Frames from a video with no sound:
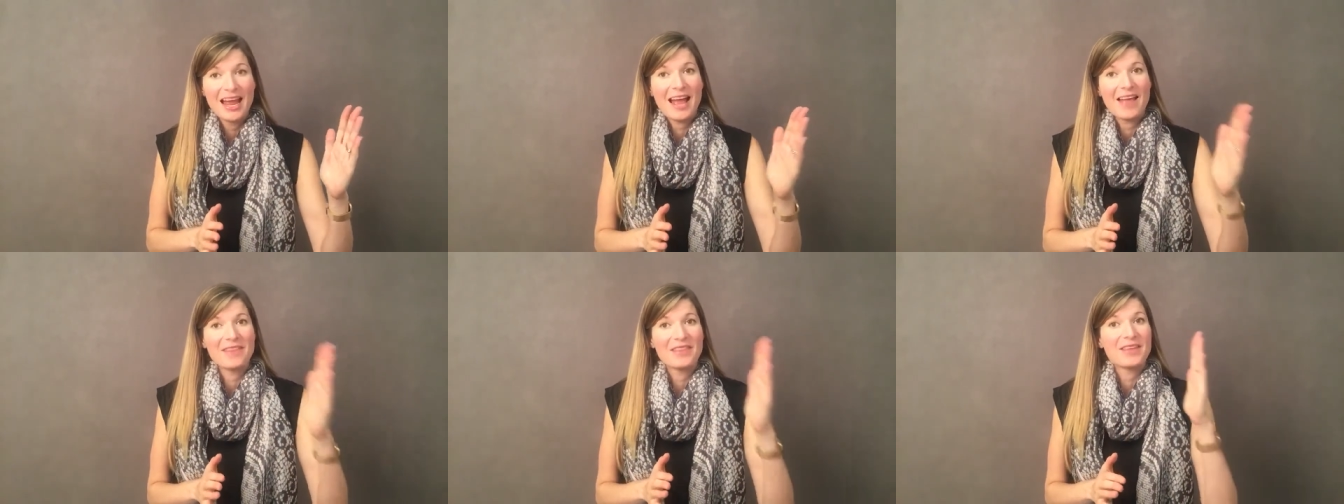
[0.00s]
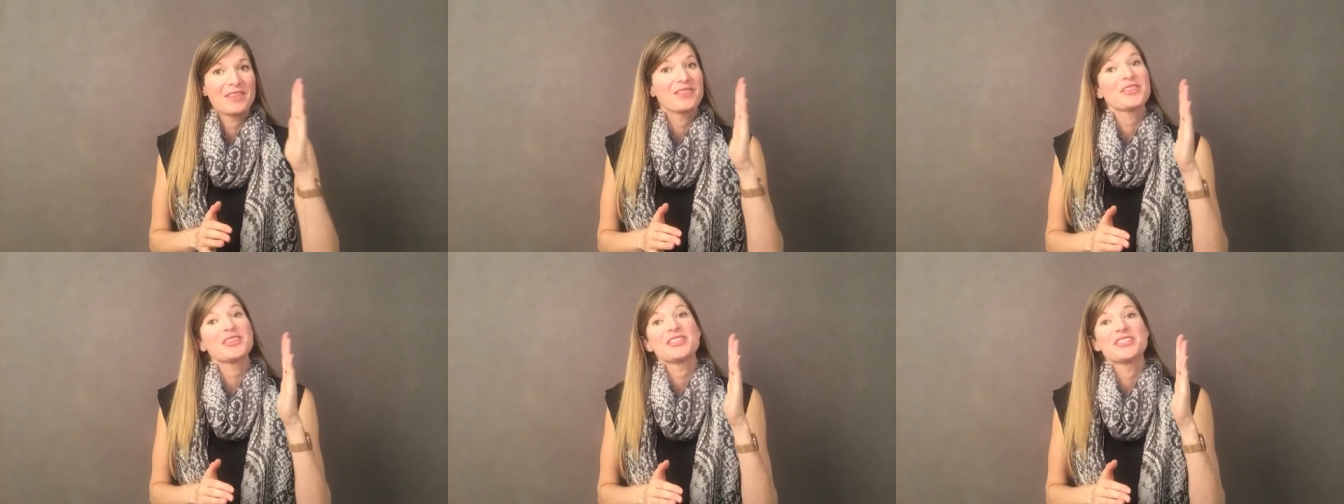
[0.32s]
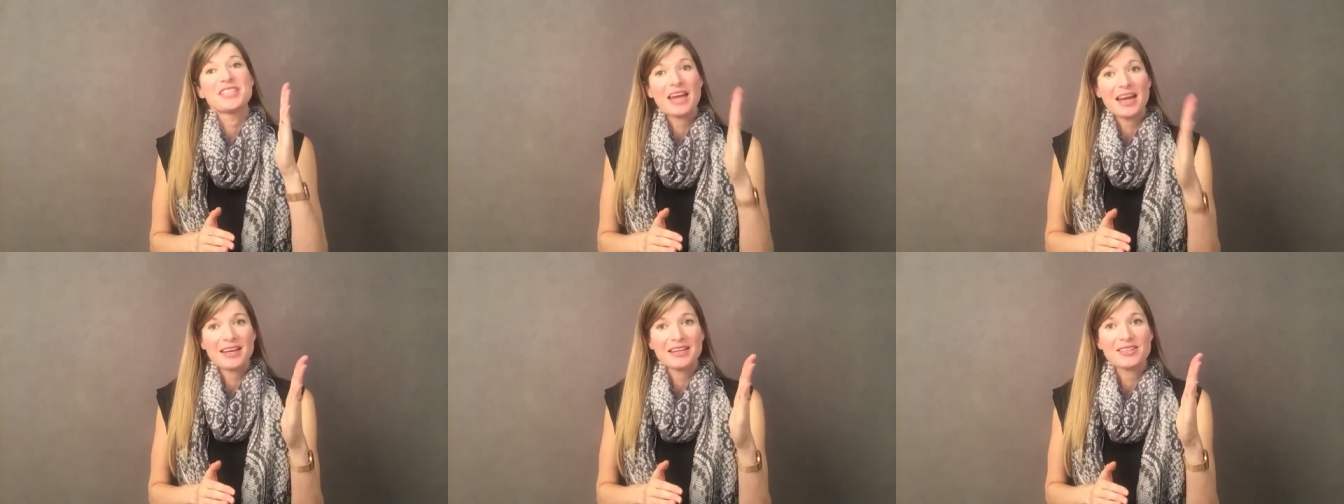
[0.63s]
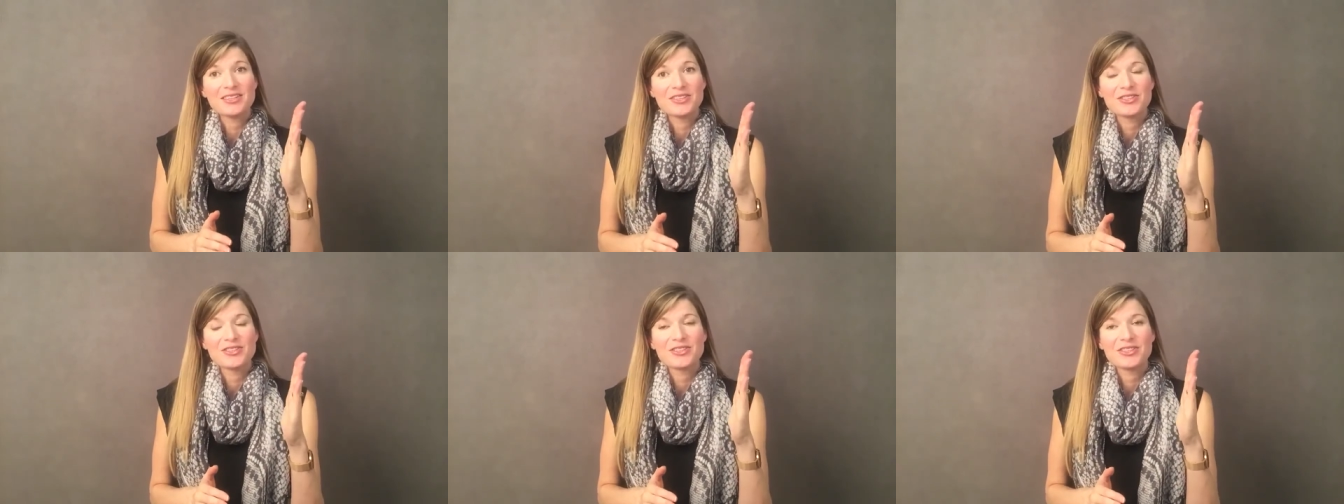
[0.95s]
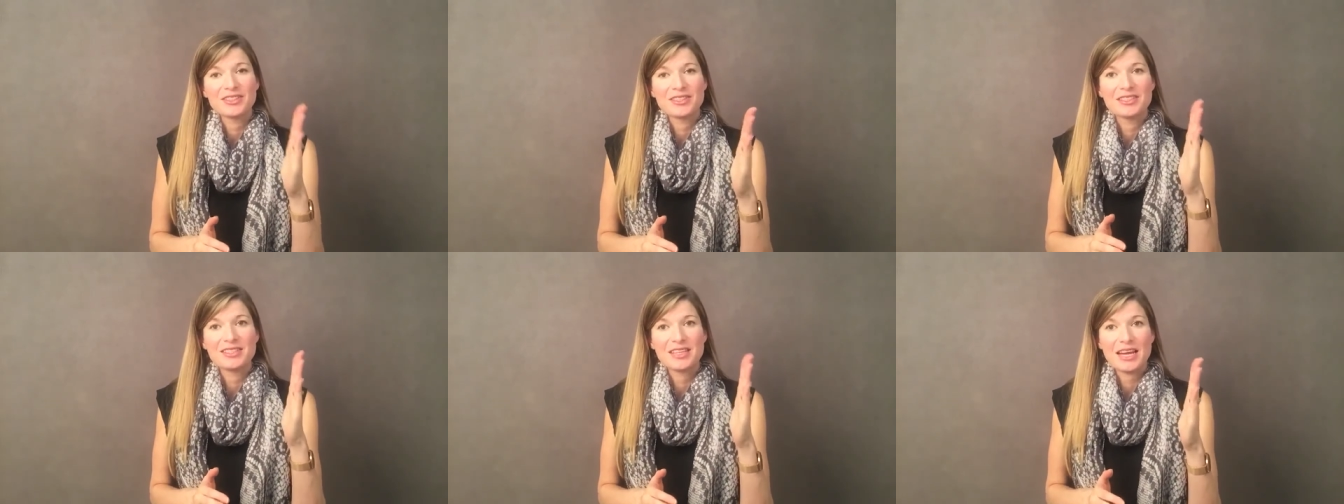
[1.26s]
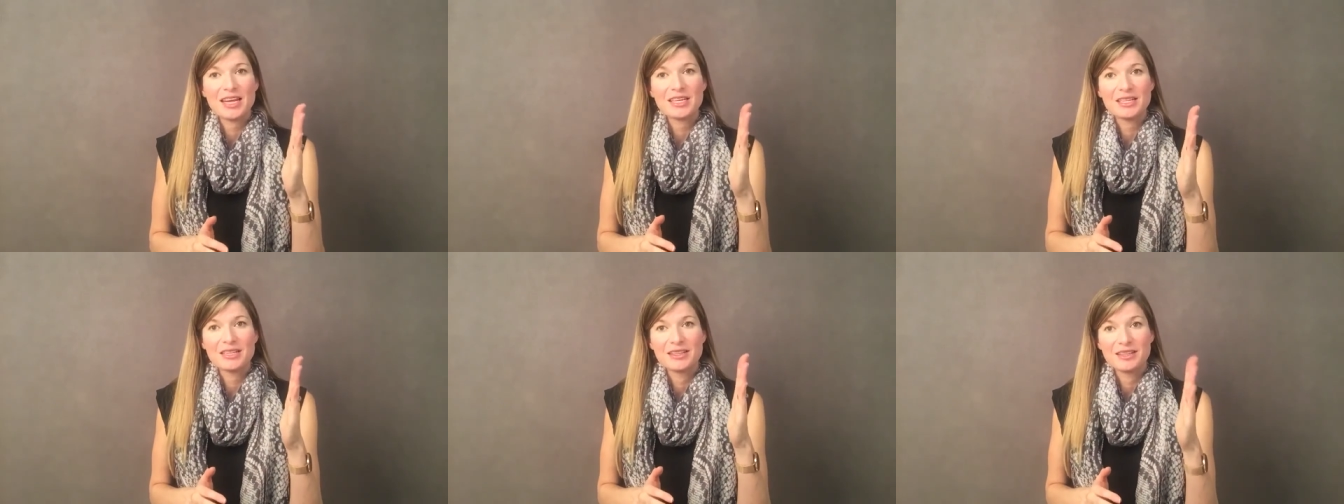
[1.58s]
and then the date, so the
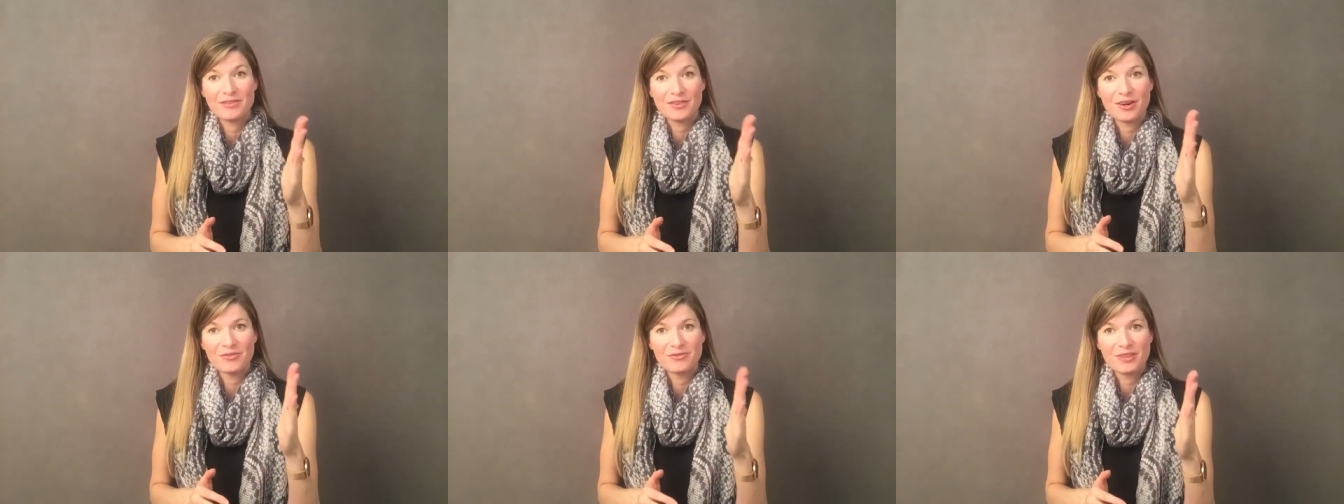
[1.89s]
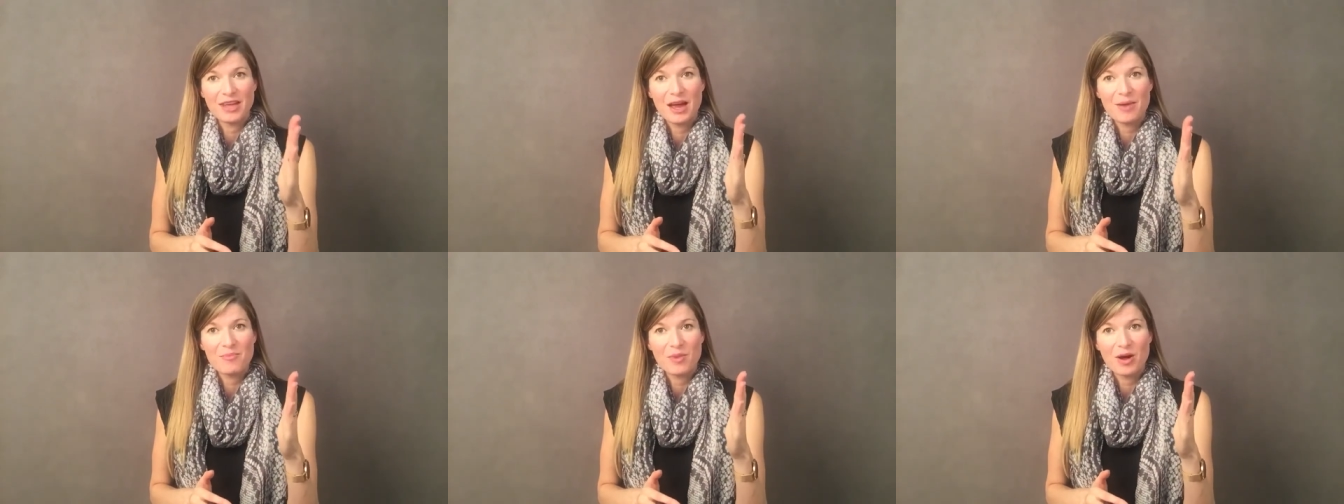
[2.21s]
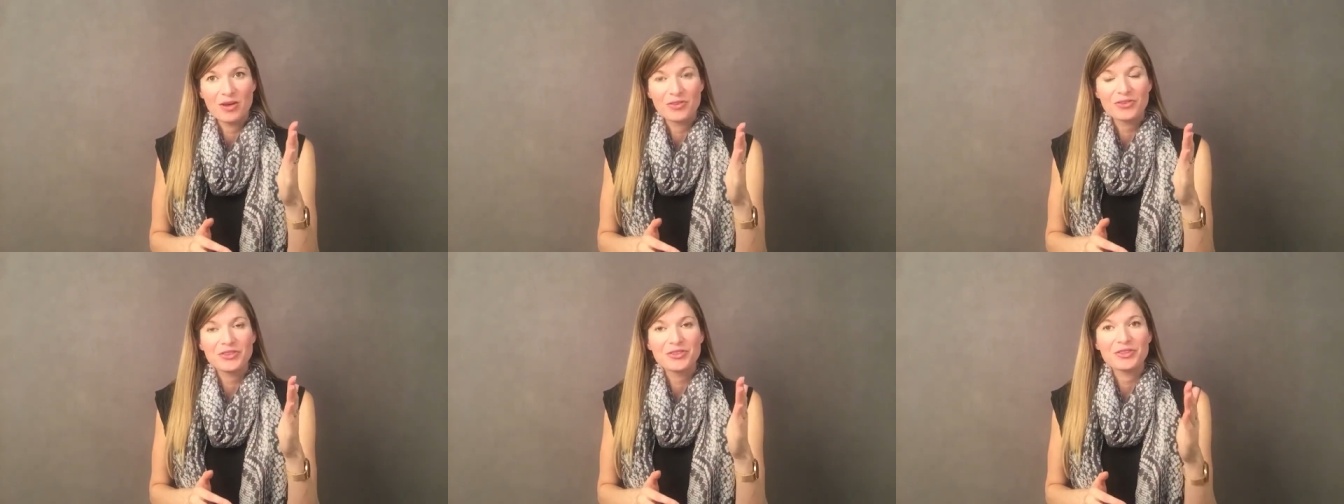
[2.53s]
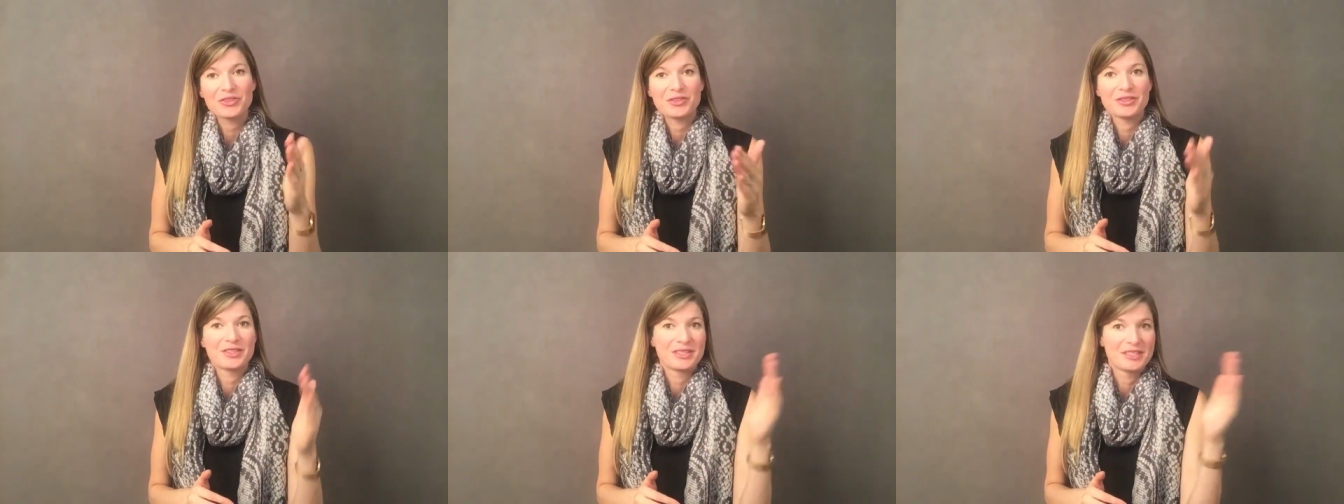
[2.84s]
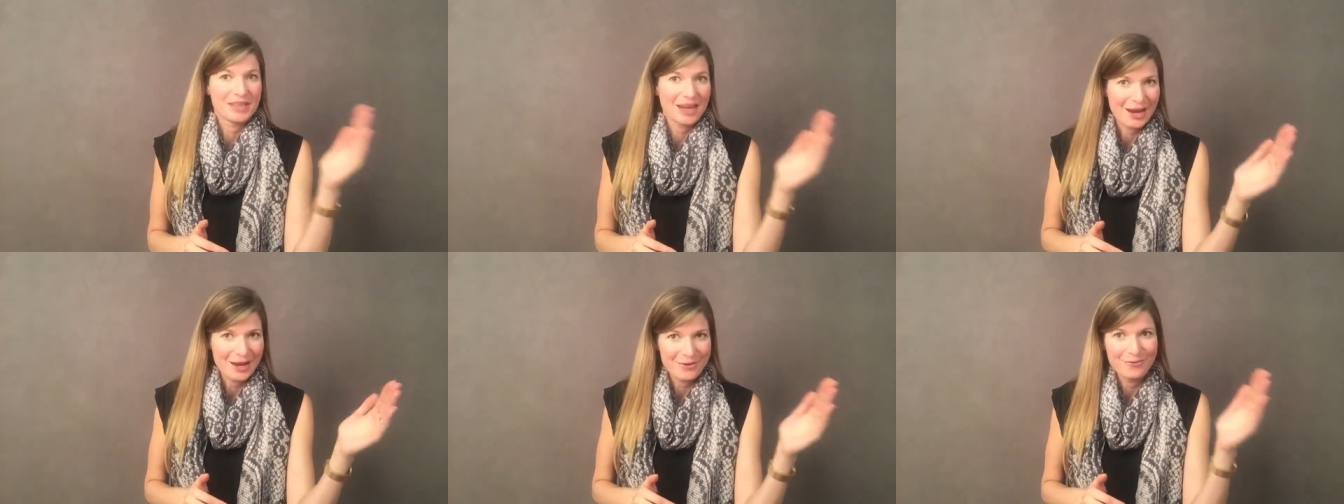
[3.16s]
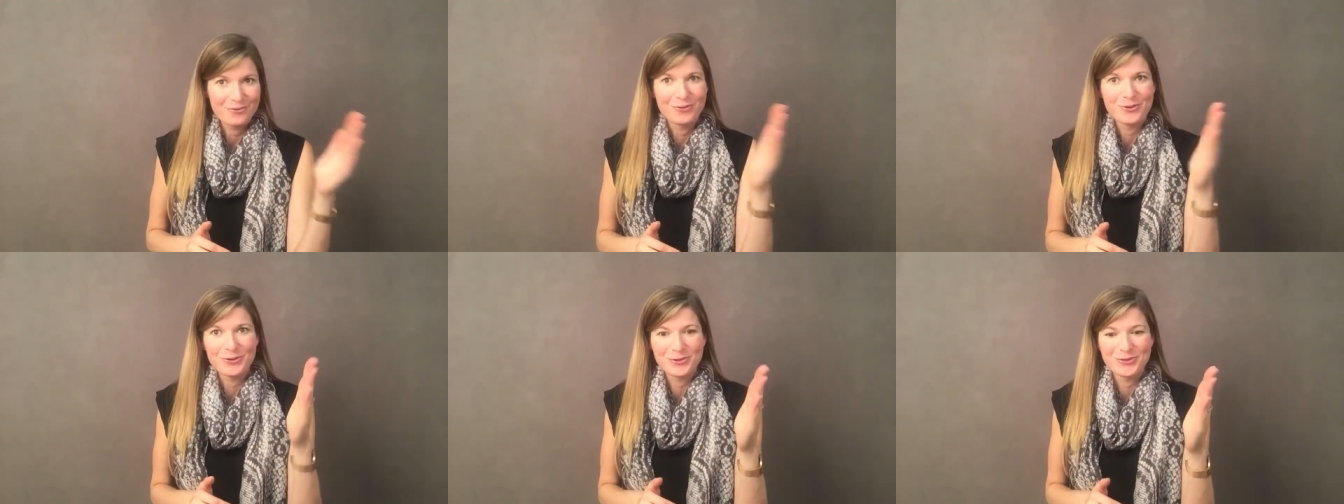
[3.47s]
date of that month that the day
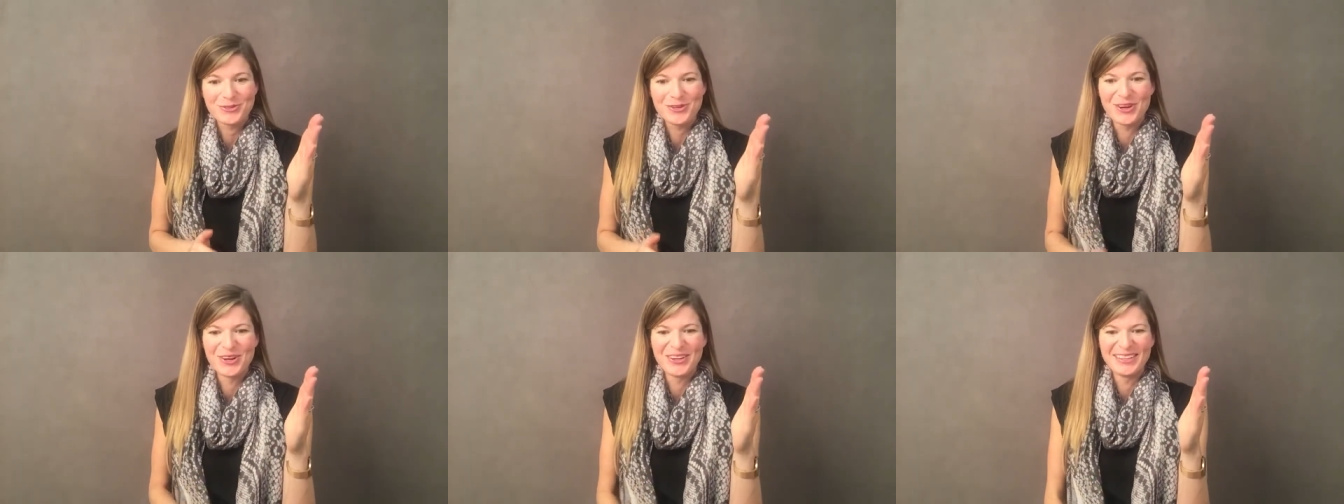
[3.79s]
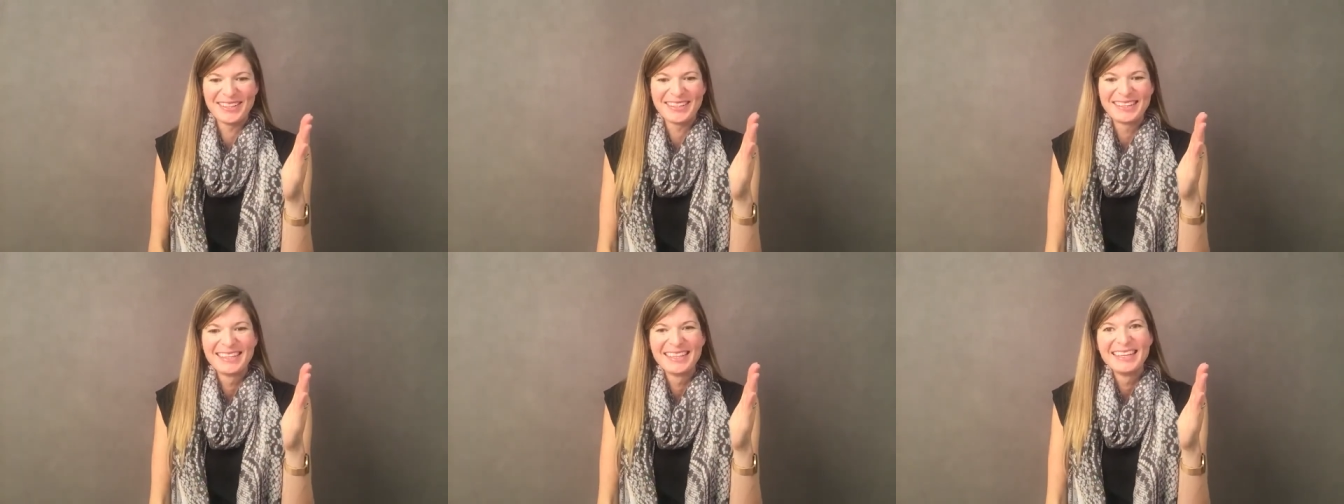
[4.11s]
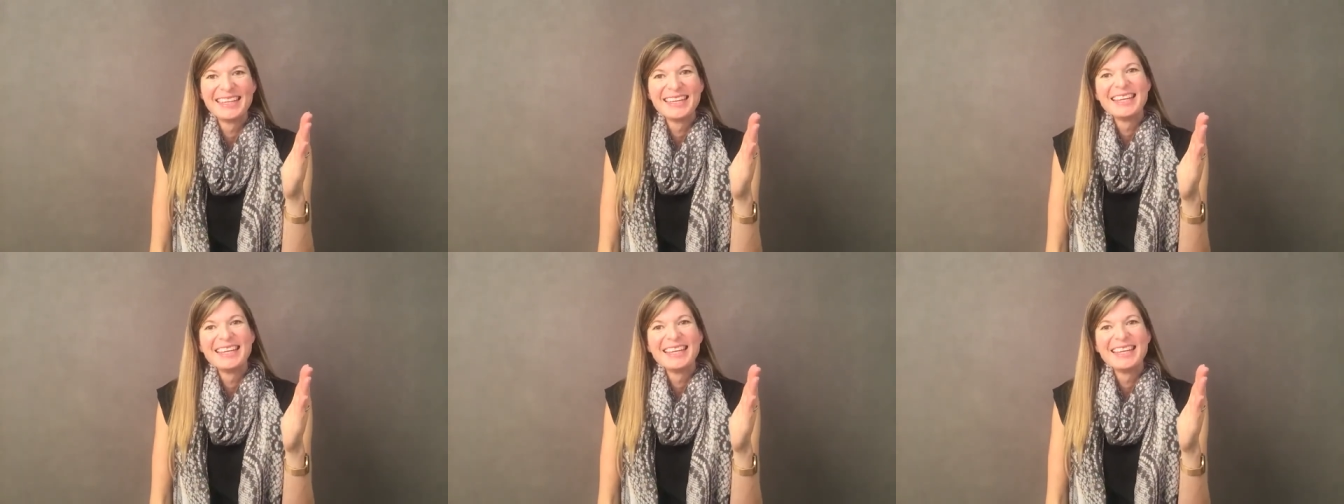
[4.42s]
falls on.